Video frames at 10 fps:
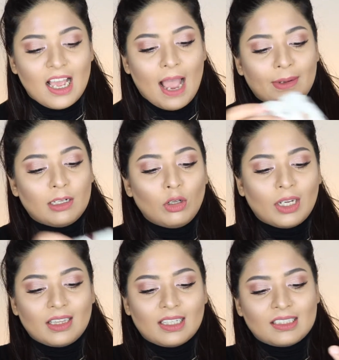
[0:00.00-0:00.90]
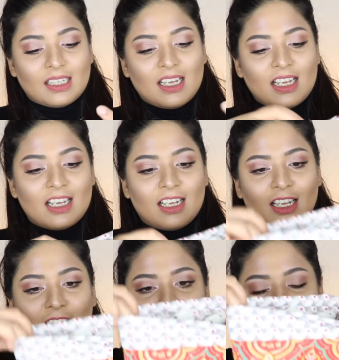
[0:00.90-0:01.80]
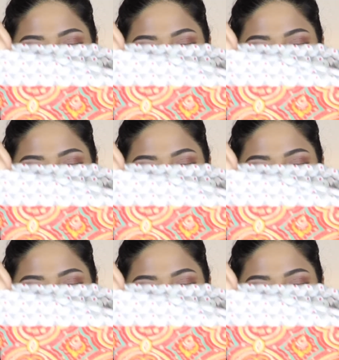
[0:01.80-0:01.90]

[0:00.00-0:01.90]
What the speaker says: I mean, look at this. It's